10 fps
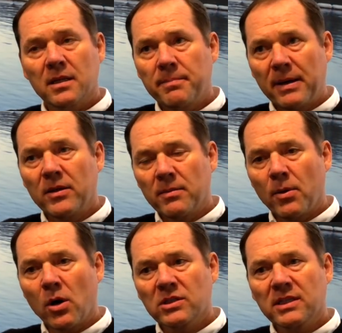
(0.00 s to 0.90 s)
the
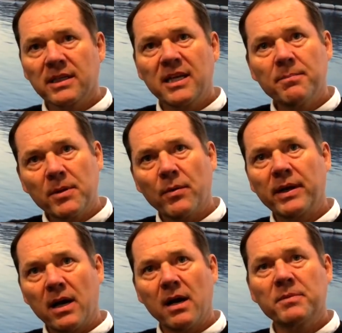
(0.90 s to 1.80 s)
bar is going to keep
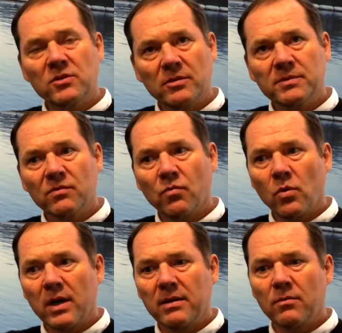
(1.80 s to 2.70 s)
going up in terms of
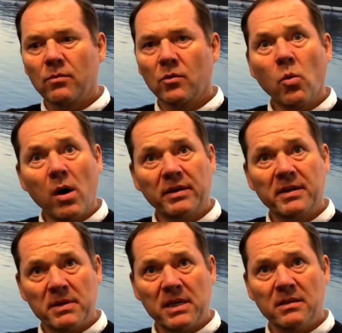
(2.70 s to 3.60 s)
what
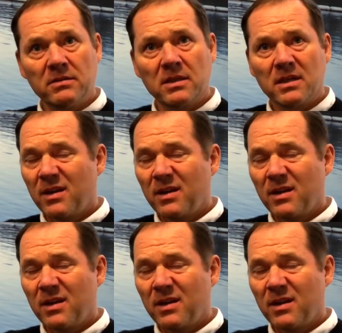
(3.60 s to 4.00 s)
quality means,